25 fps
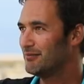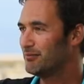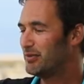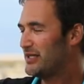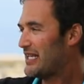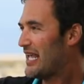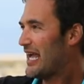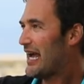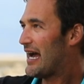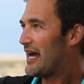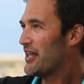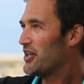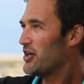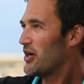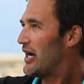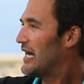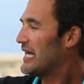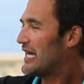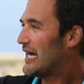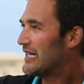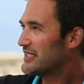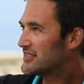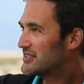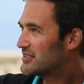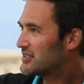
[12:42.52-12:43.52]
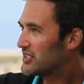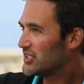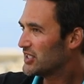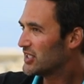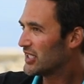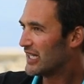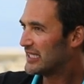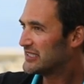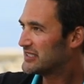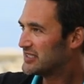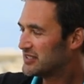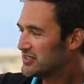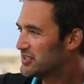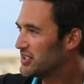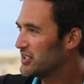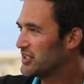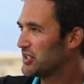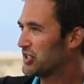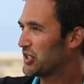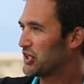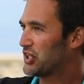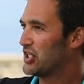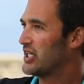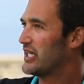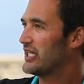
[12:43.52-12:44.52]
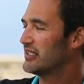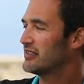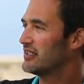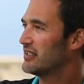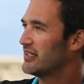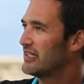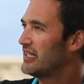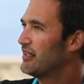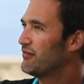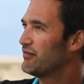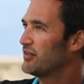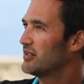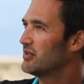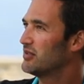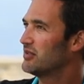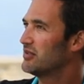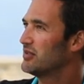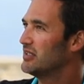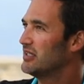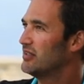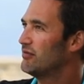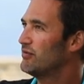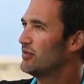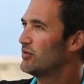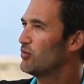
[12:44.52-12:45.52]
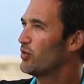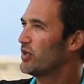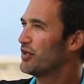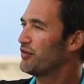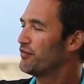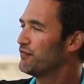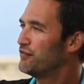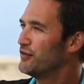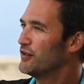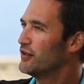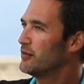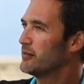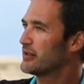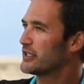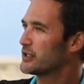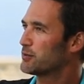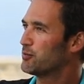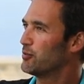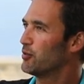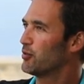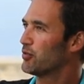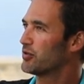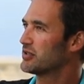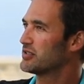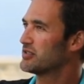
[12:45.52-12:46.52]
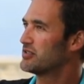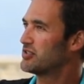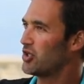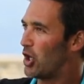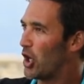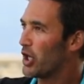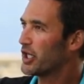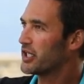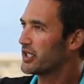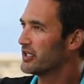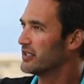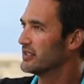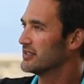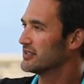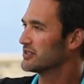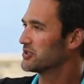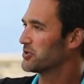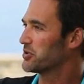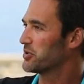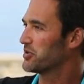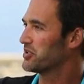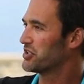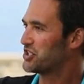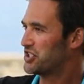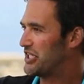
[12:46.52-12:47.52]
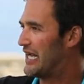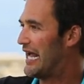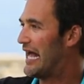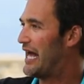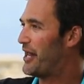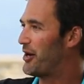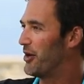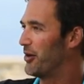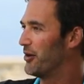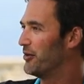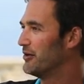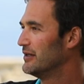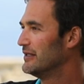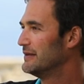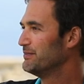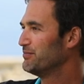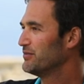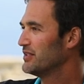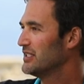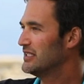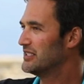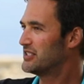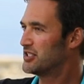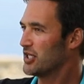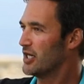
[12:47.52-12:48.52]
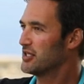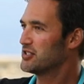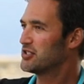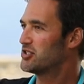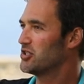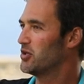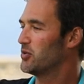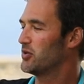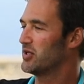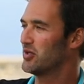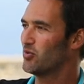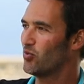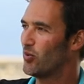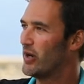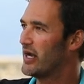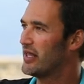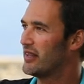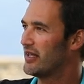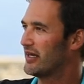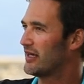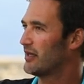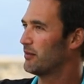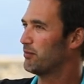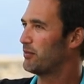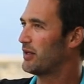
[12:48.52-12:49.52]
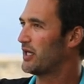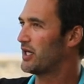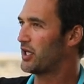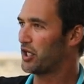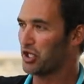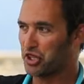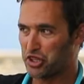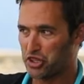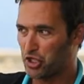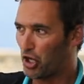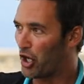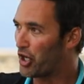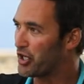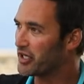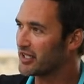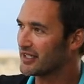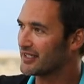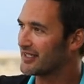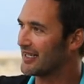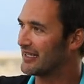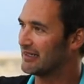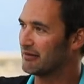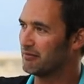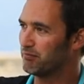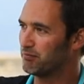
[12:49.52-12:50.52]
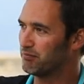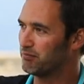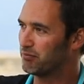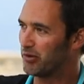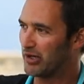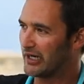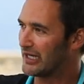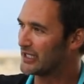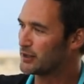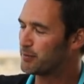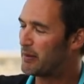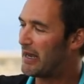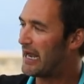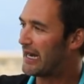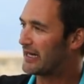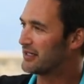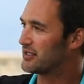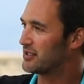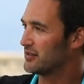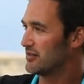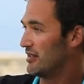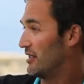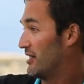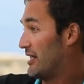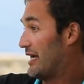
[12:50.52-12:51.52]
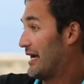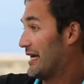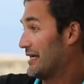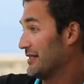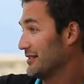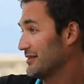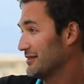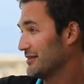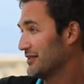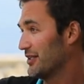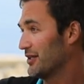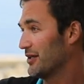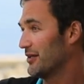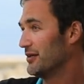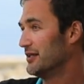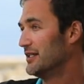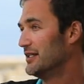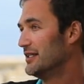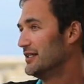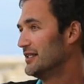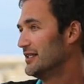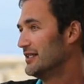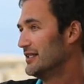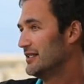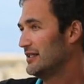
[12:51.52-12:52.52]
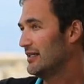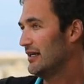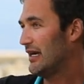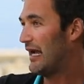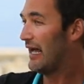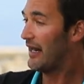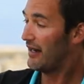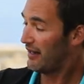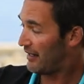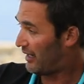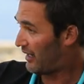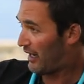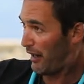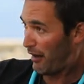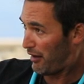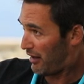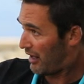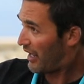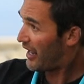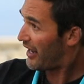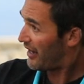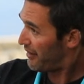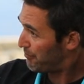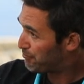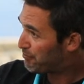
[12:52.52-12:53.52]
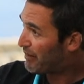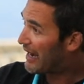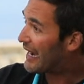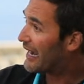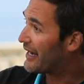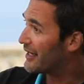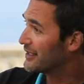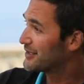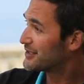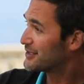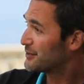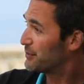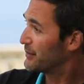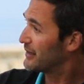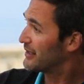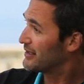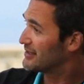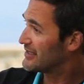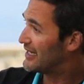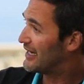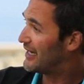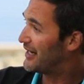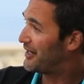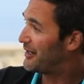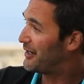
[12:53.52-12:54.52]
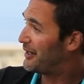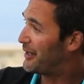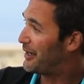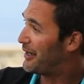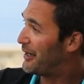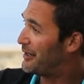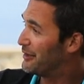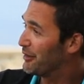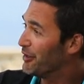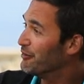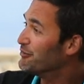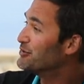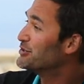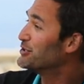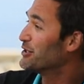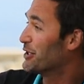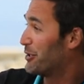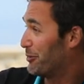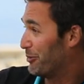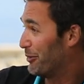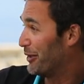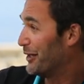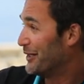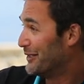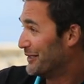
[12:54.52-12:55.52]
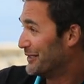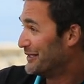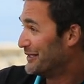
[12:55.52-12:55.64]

but yeah, you know, I, I still I still think that even even when a film explores darkness or the shadow, it does so in a way that can be cathartic and bring us back to the light. You know, and and I, I am biased because I I, I love cinema,